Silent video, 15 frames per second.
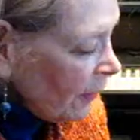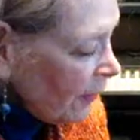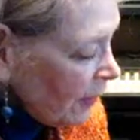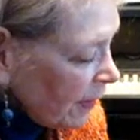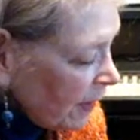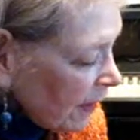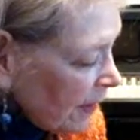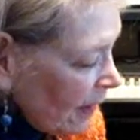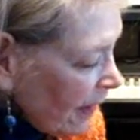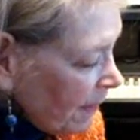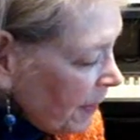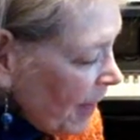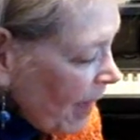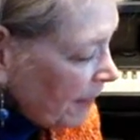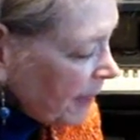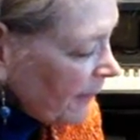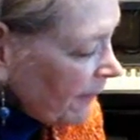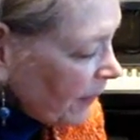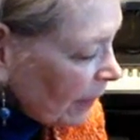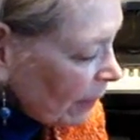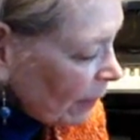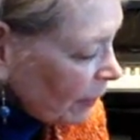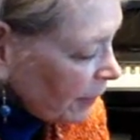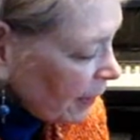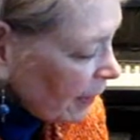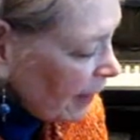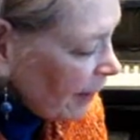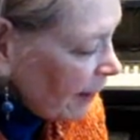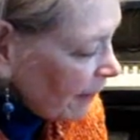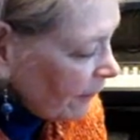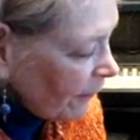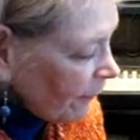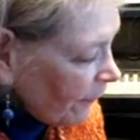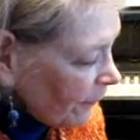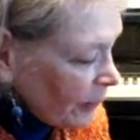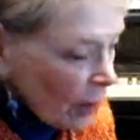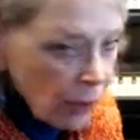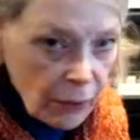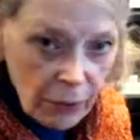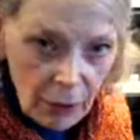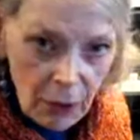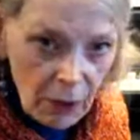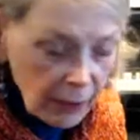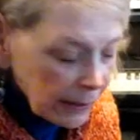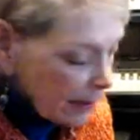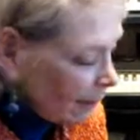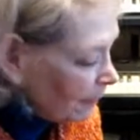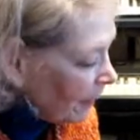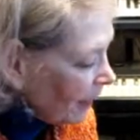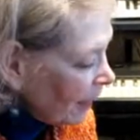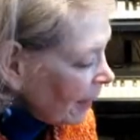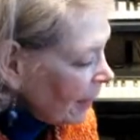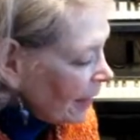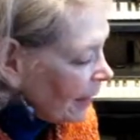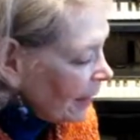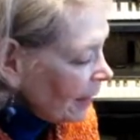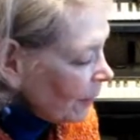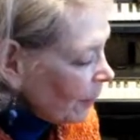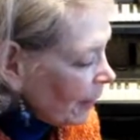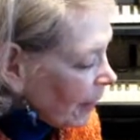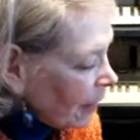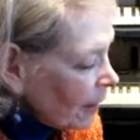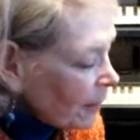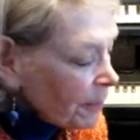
this poppy field, and I didn't color it all in, but anyway,